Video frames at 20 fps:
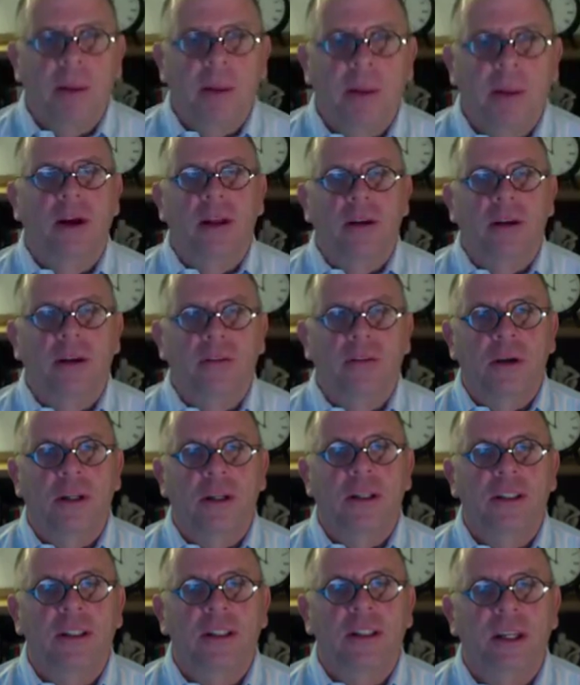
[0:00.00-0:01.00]
I look forward to
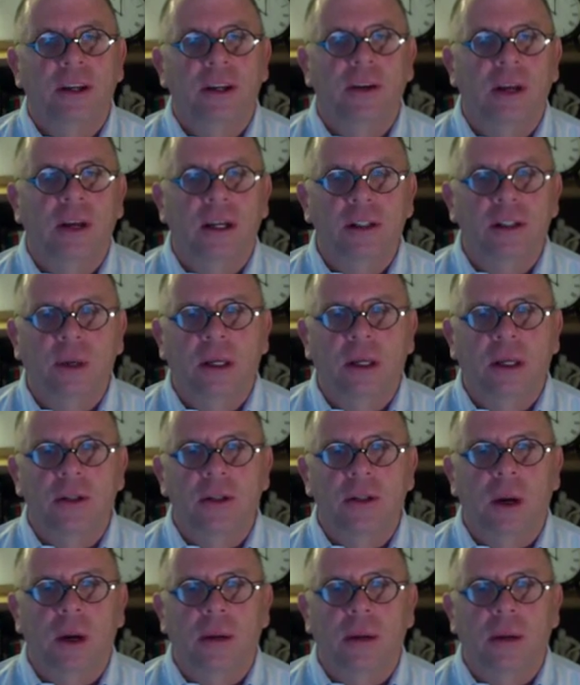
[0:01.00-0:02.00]
seeing you next week as
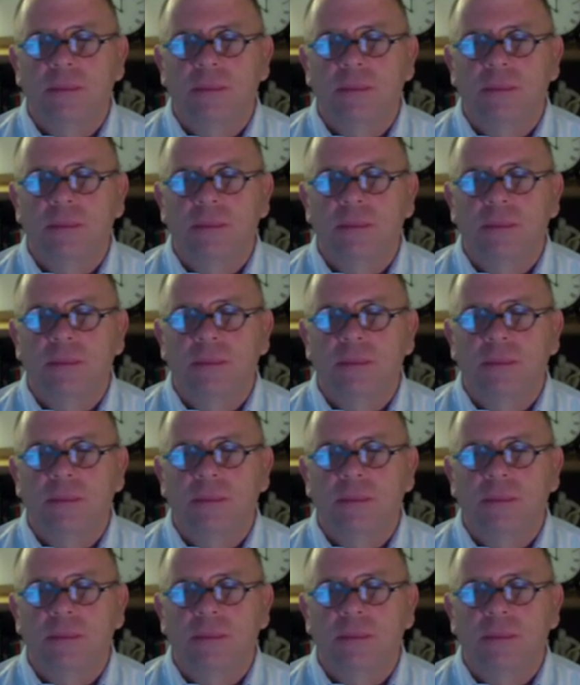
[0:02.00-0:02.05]
well.